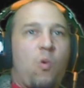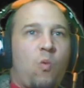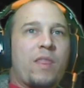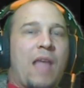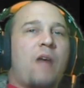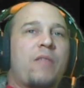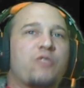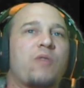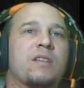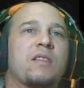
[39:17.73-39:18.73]
how that
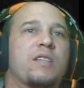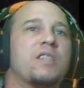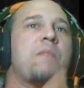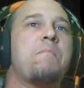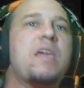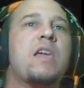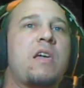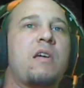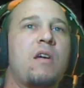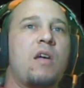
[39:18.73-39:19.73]
translates to
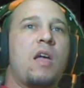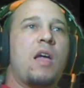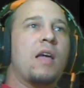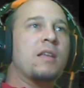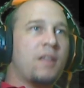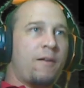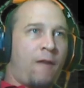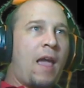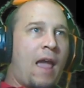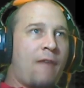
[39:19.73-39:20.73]
me, is that if
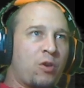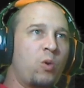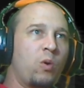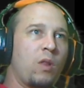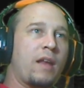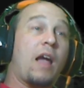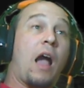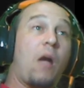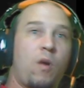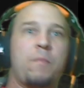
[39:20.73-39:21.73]
I have a cool idea,
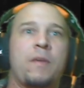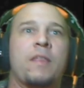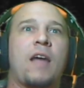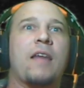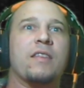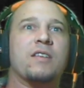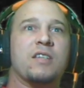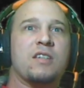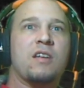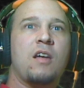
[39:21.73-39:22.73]
I want to be the guy that
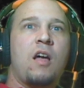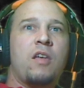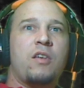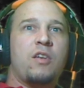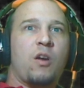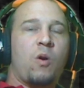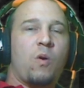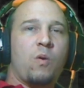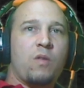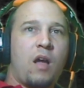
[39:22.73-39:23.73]
says,
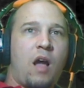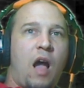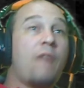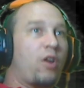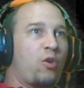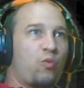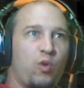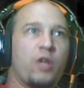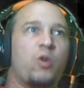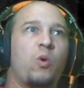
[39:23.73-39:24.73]
I've got a
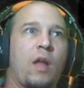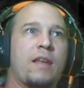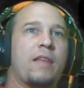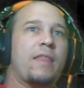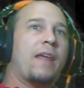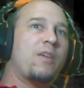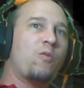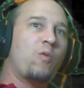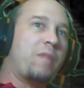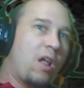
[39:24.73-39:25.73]
really cool idea that I think
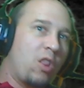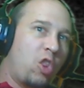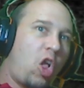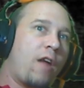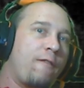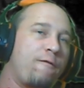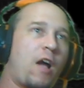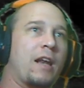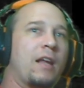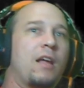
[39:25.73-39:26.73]
would be a lot of
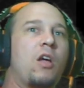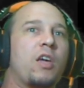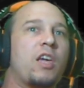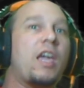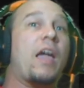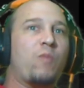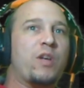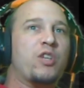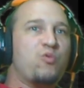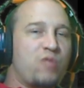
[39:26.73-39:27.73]
fun. Can we
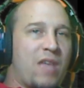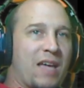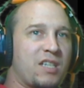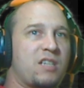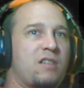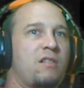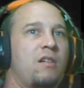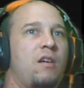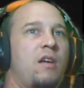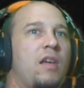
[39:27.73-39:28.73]
do this?
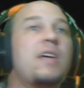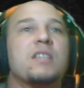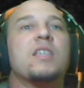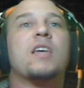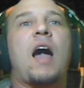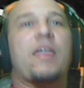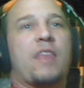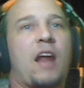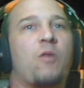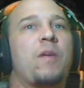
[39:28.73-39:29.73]
He's the guy
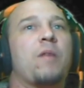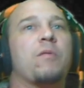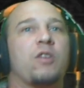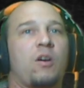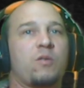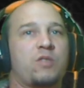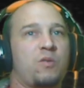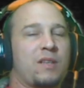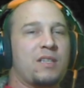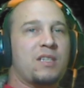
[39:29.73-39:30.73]
that I would be able to go
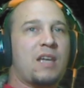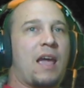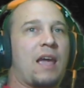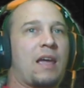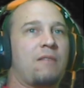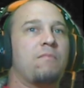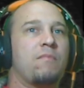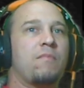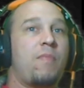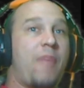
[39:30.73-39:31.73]
to and say
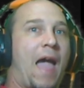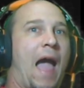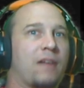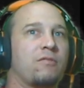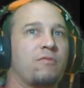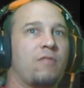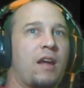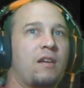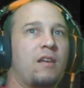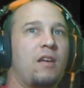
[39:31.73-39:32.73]
that,
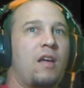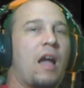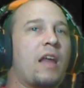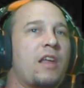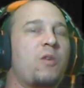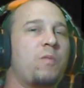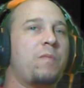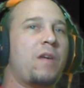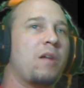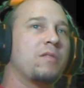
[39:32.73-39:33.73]
right? And he would
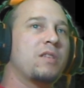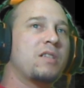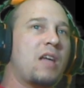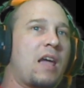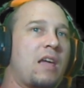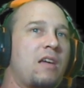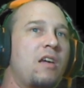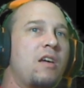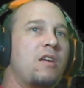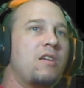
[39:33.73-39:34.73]
be able to say,
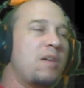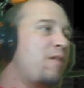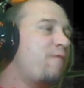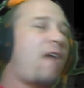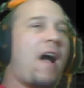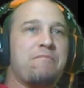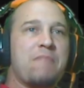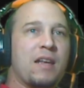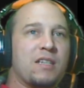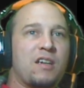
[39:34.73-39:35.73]
give me 5
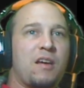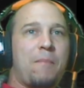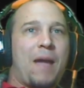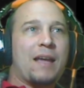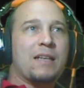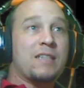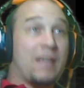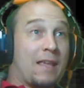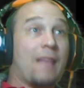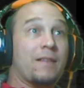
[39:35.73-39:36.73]
minutes, and come back and say,
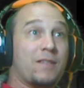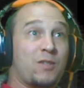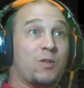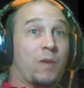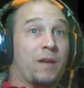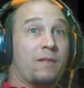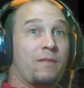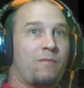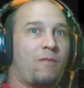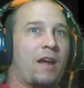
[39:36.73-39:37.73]
yeah, let's do it,
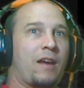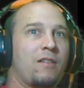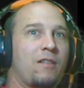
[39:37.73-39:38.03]
right?